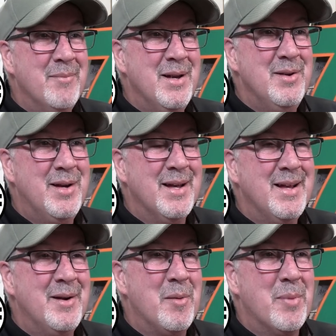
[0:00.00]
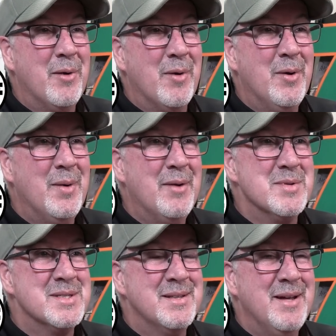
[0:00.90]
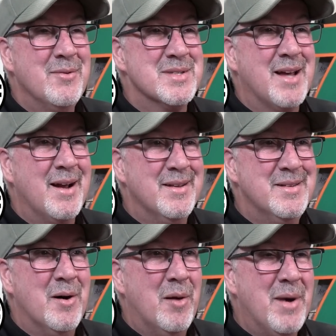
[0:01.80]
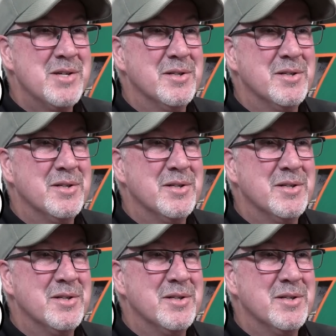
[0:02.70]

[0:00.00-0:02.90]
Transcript: I mean, you get hit on pit road. That was that was kind of dumb.